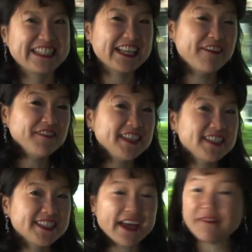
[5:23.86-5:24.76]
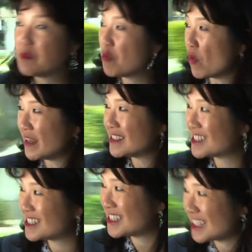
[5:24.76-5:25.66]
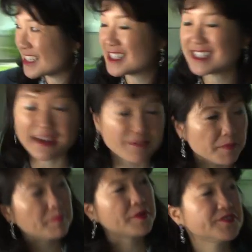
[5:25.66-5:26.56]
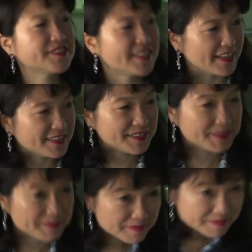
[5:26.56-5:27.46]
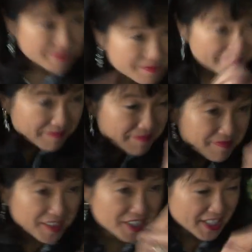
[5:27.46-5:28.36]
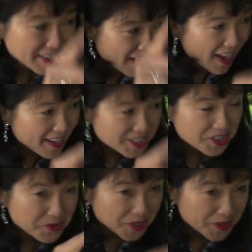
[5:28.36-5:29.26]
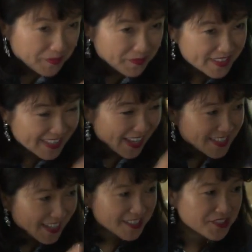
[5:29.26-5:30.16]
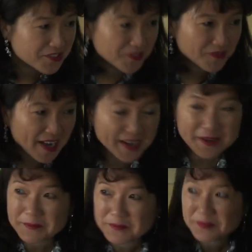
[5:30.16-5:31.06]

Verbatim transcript: 77.67%. Look at the high school. Nice high school, right?